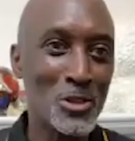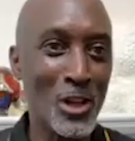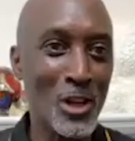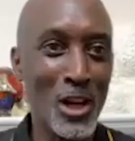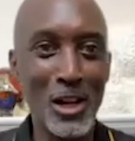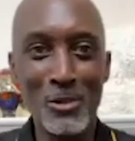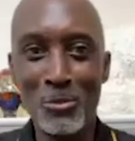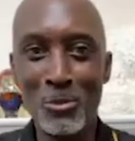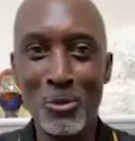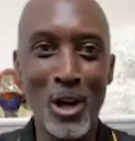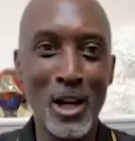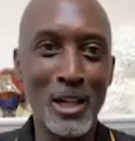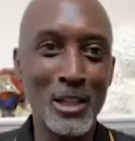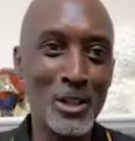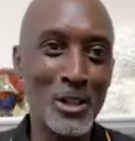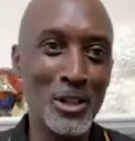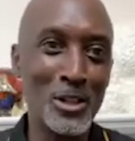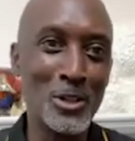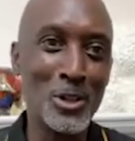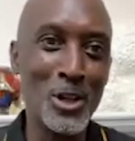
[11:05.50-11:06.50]
So what are you
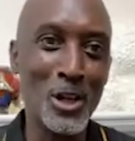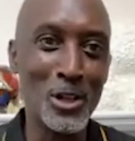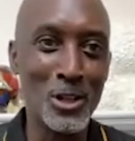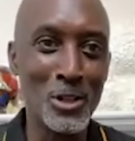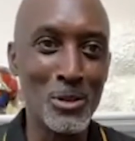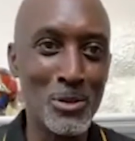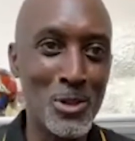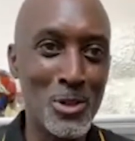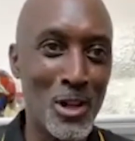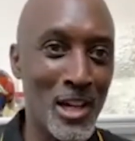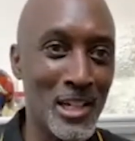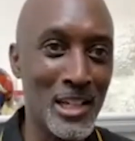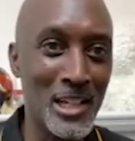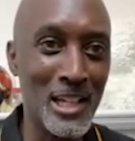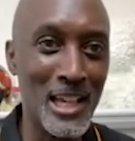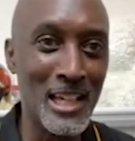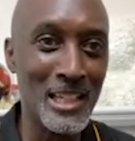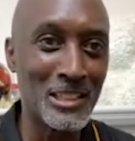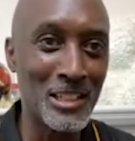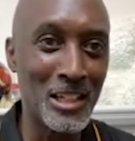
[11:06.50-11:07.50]
going to do? Are you going to be training
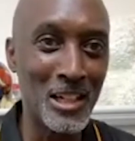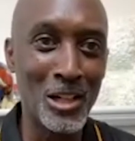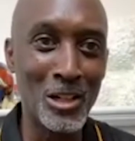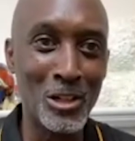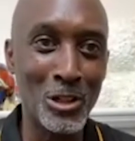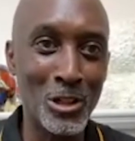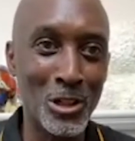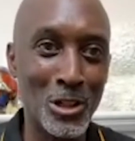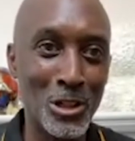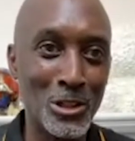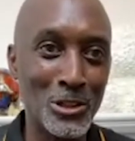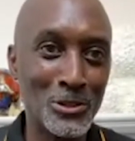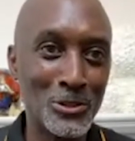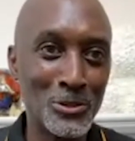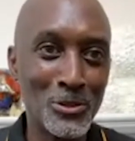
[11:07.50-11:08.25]
later, or...?